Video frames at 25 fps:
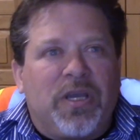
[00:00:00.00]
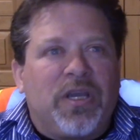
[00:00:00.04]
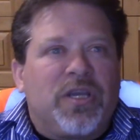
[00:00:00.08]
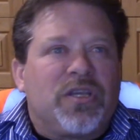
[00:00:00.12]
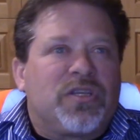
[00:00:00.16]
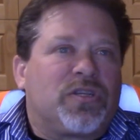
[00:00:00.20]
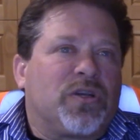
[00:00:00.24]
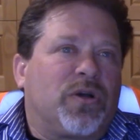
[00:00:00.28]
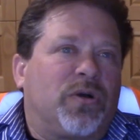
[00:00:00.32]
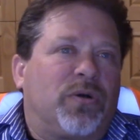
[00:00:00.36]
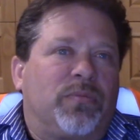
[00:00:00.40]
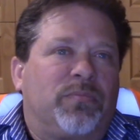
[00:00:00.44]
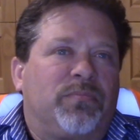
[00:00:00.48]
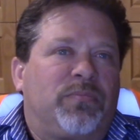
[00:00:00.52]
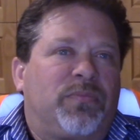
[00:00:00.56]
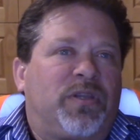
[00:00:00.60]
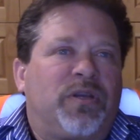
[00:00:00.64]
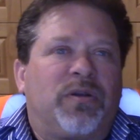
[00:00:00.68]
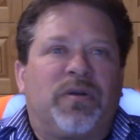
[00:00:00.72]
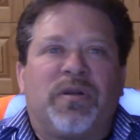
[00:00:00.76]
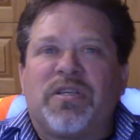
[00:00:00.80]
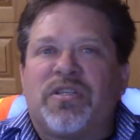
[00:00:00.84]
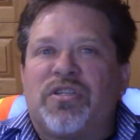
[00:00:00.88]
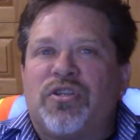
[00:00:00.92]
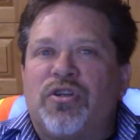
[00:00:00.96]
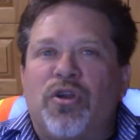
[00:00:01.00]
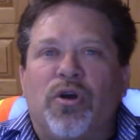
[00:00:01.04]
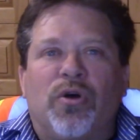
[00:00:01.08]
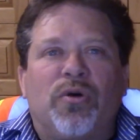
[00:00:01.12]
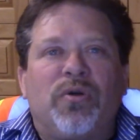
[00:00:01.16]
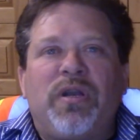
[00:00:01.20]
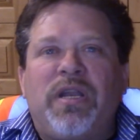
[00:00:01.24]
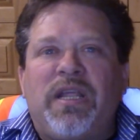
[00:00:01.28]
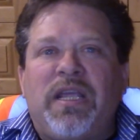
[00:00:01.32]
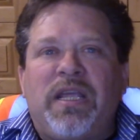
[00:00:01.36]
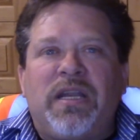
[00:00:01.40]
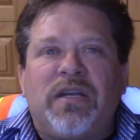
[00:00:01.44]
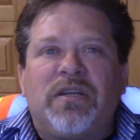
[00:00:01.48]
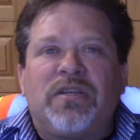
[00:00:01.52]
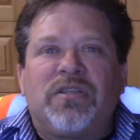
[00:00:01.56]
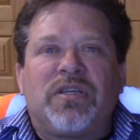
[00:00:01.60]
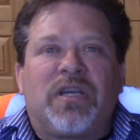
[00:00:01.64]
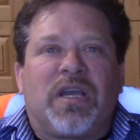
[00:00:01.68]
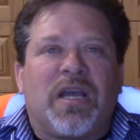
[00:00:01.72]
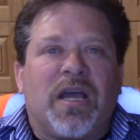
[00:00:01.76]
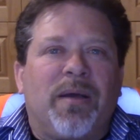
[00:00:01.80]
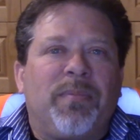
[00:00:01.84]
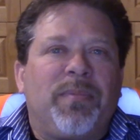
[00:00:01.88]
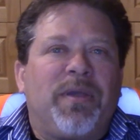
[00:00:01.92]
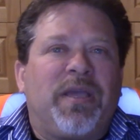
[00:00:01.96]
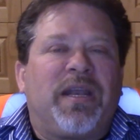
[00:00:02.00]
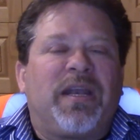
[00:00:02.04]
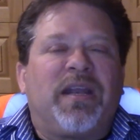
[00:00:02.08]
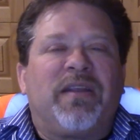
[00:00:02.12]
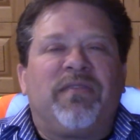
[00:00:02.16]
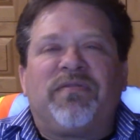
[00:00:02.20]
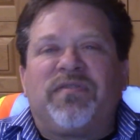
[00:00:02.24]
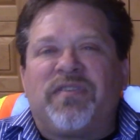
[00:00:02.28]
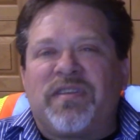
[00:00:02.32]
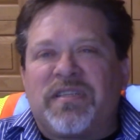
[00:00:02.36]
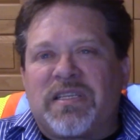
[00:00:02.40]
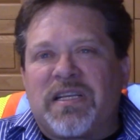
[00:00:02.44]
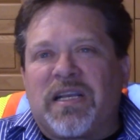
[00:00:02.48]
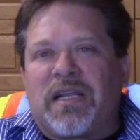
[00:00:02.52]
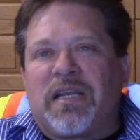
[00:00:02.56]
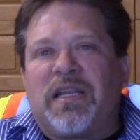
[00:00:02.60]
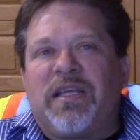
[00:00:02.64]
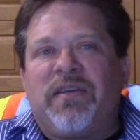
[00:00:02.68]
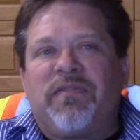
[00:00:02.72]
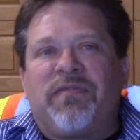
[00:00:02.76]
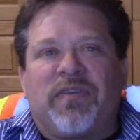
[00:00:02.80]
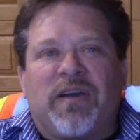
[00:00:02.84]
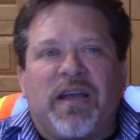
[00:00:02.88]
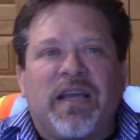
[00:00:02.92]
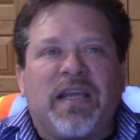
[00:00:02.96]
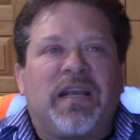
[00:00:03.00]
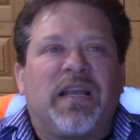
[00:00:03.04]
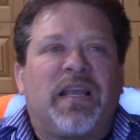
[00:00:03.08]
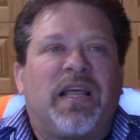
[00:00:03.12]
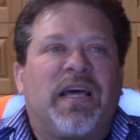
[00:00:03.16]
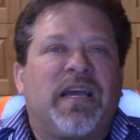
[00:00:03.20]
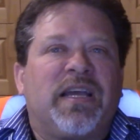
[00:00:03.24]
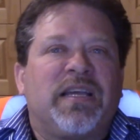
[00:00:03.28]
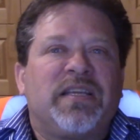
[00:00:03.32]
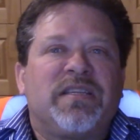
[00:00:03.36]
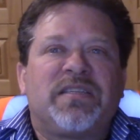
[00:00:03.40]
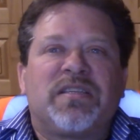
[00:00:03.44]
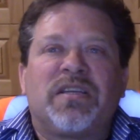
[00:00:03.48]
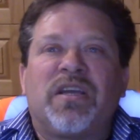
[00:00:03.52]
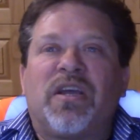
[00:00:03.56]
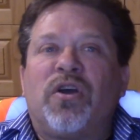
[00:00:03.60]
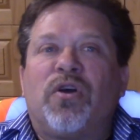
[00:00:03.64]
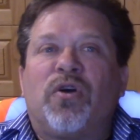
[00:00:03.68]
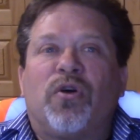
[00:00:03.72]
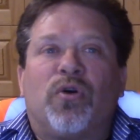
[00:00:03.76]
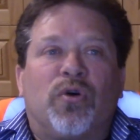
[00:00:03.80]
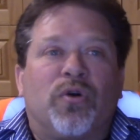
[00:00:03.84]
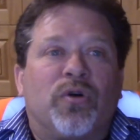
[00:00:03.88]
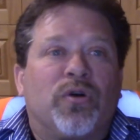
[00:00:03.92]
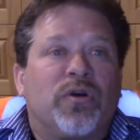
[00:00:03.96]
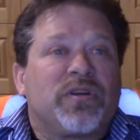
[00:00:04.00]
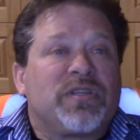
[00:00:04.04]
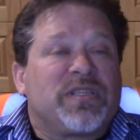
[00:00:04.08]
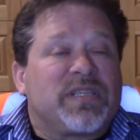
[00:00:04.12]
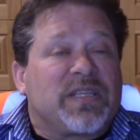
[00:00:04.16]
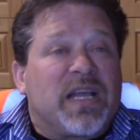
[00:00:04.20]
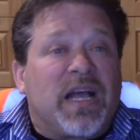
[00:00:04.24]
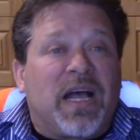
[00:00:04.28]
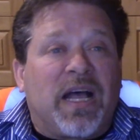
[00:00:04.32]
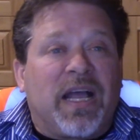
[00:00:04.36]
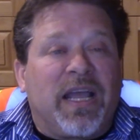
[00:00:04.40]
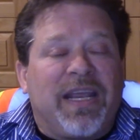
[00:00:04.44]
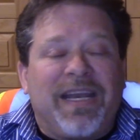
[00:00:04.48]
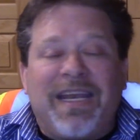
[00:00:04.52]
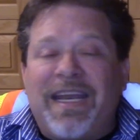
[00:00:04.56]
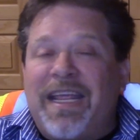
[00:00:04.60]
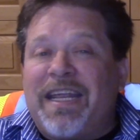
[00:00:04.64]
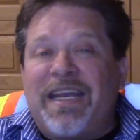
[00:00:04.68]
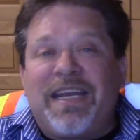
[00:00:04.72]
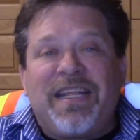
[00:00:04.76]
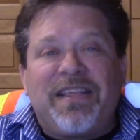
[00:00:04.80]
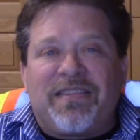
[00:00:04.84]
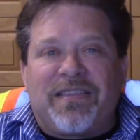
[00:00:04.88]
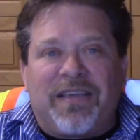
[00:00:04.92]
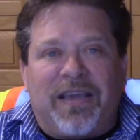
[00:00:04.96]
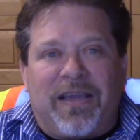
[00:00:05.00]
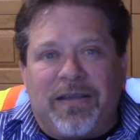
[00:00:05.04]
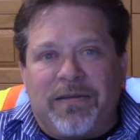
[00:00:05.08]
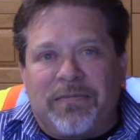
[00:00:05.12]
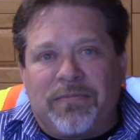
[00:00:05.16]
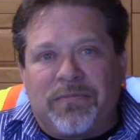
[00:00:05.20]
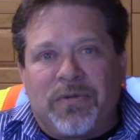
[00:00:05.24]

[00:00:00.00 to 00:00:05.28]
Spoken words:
So, there is no need to come in and physically finalize or sign anything.